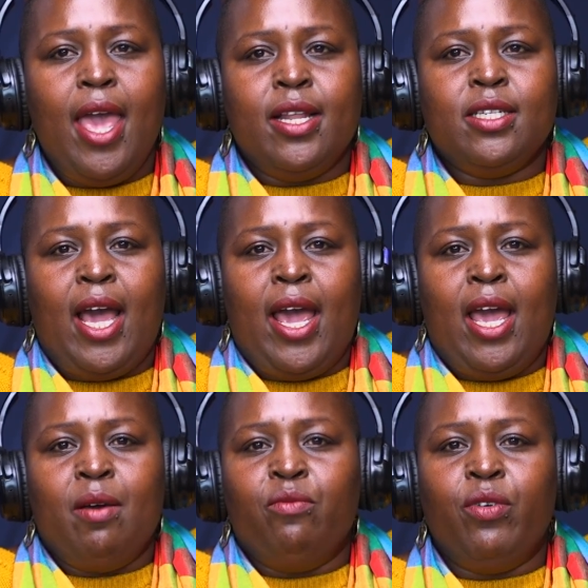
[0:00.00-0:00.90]
and I
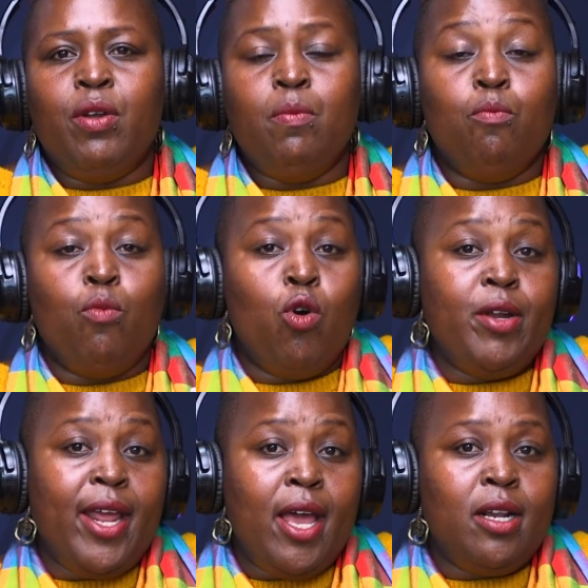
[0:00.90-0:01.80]
am very
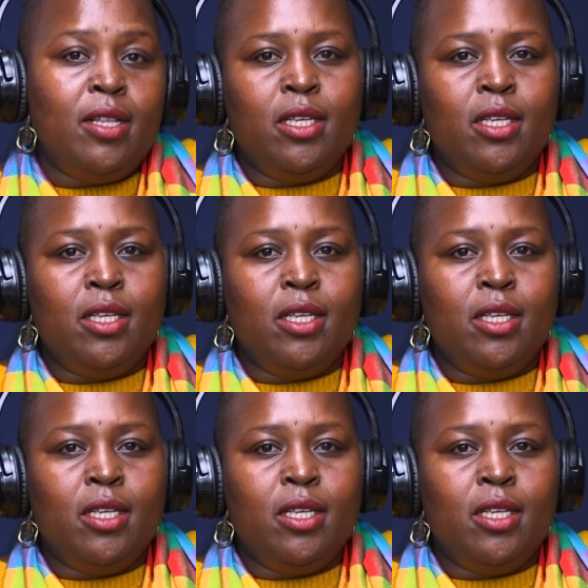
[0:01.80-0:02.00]
modern.